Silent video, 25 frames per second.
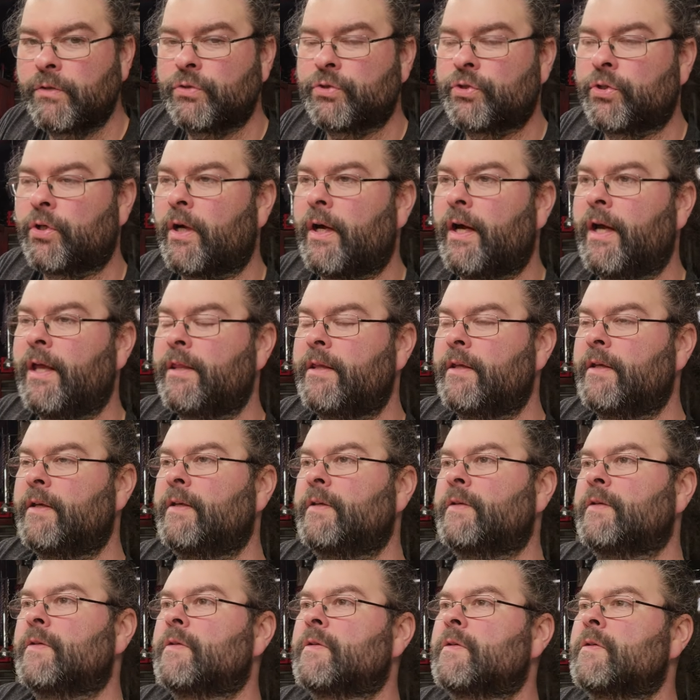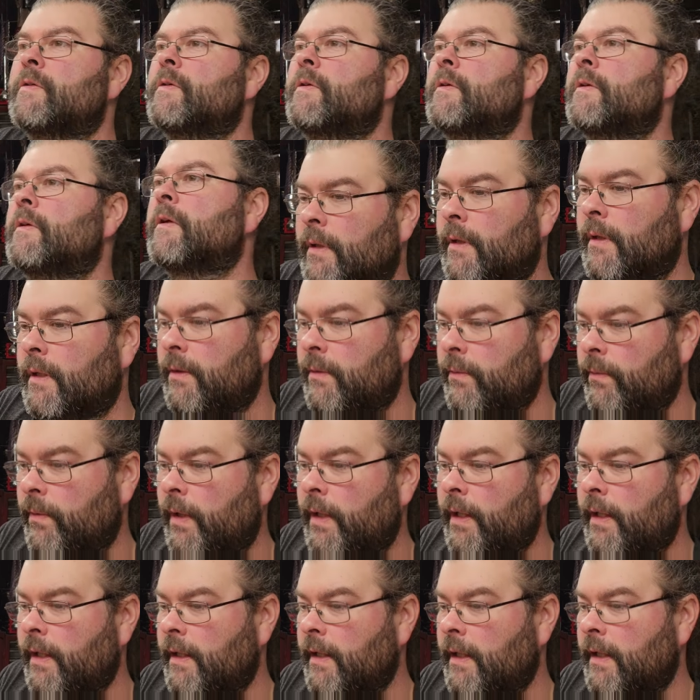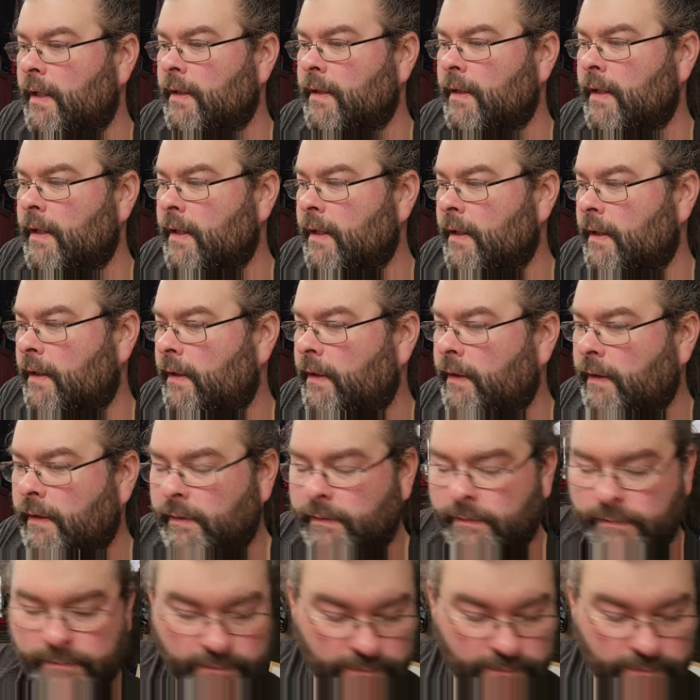try this, you want to get like a,